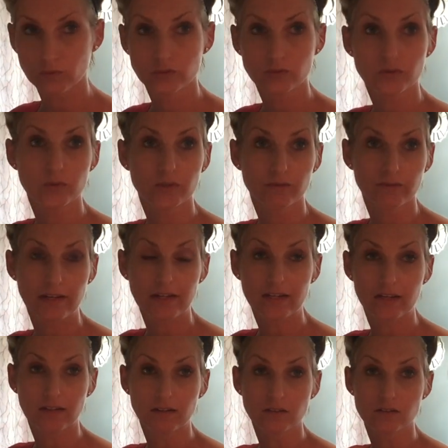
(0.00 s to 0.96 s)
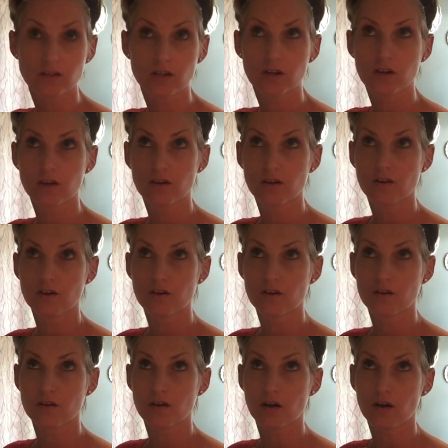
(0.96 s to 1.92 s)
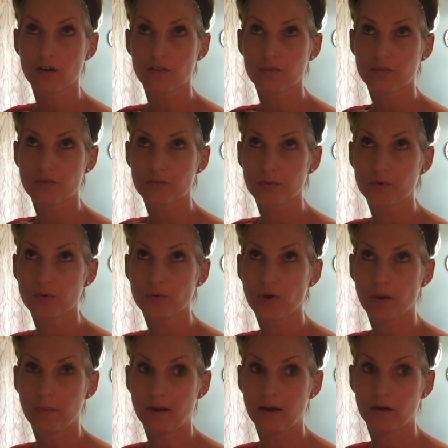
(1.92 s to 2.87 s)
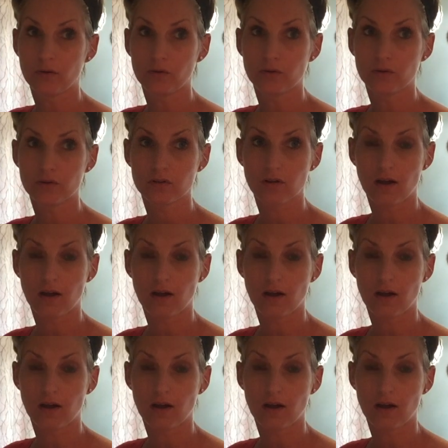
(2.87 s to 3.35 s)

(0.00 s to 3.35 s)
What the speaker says: doing readings through about